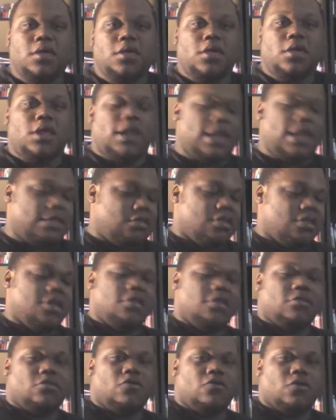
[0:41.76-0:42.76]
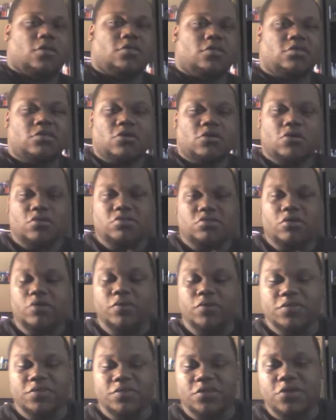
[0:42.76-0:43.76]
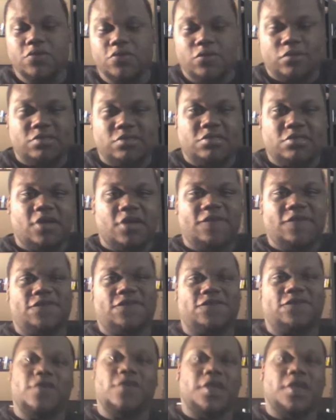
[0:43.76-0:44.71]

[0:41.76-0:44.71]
let's get into it. So, starting with the newer stuff,